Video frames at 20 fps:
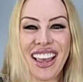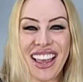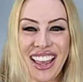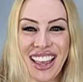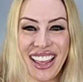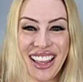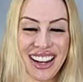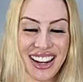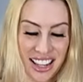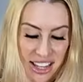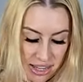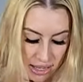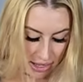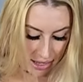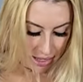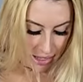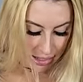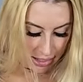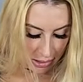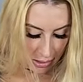This
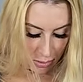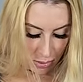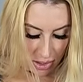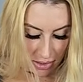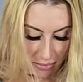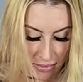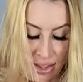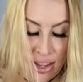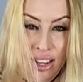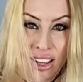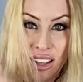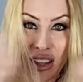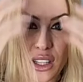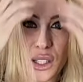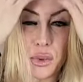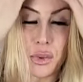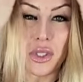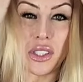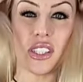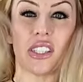
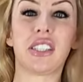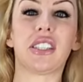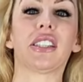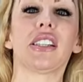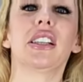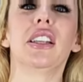one's just a